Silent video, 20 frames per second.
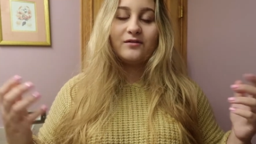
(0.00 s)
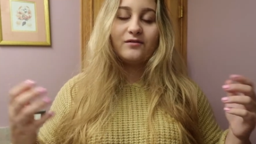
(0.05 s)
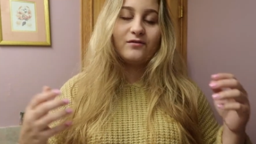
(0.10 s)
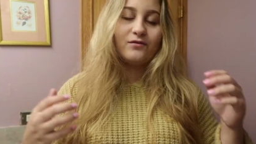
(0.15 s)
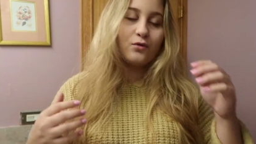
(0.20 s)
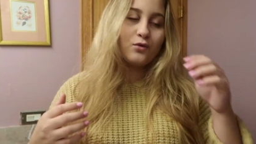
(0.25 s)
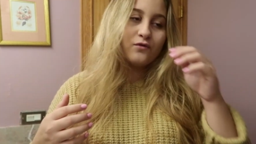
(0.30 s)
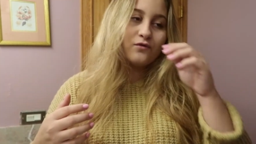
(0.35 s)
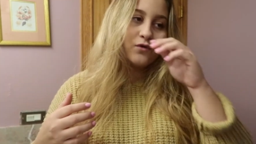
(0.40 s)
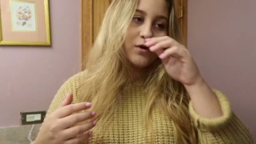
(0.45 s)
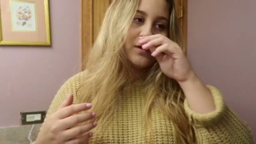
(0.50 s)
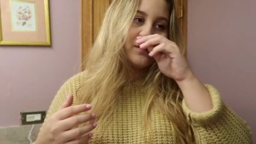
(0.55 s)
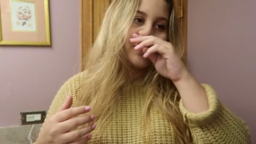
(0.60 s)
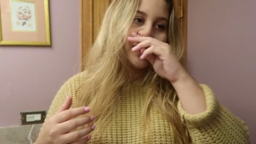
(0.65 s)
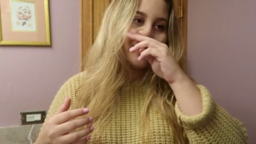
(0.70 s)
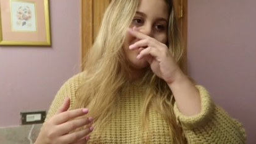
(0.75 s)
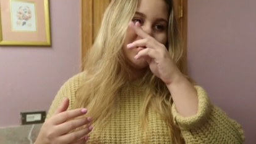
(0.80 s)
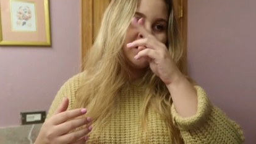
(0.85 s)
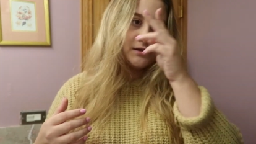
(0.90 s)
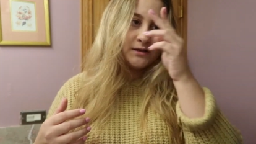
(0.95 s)

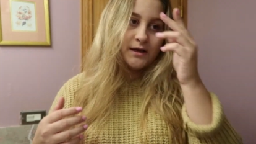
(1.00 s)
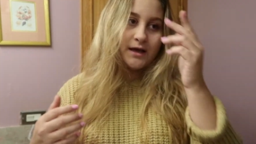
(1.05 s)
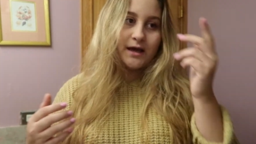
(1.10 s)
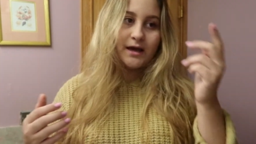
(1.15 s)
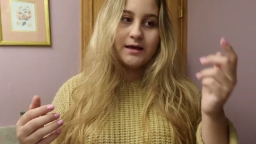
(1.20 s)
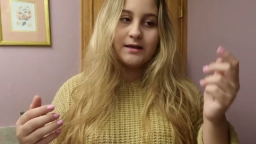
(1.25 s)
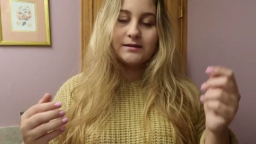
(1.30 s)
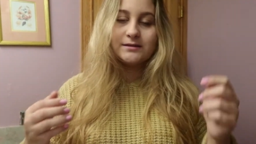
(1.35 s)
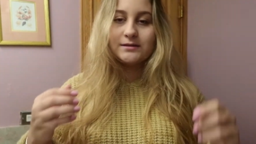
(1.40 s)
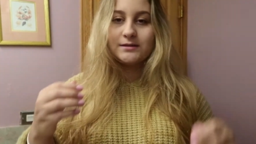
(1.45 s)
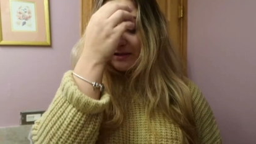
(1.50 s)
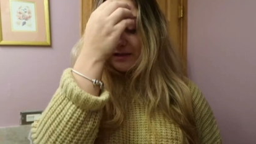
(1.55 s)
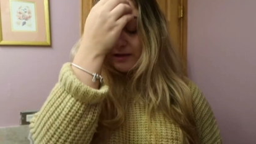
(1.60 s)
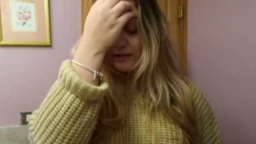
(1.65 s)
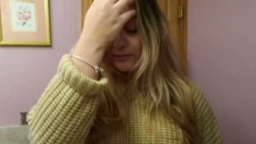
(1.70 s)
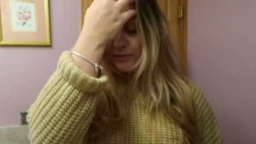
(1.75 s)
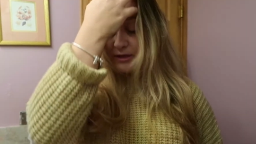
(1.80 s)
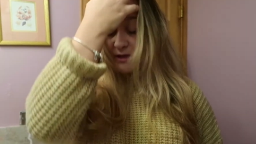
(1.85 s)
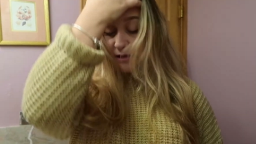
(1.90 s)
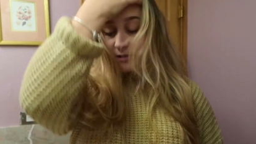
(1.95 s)
4:45 to 8. It's
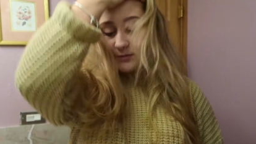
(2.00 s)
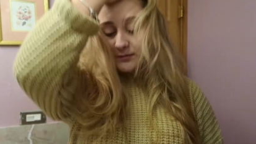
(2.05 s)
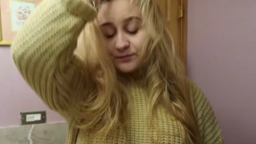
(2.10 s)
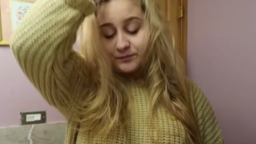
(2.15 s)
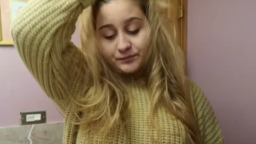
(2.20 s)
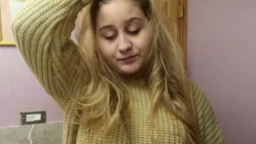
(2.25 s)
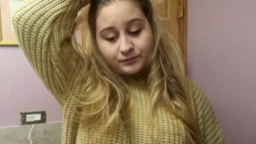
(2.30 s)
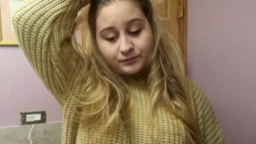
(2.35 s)
gonna be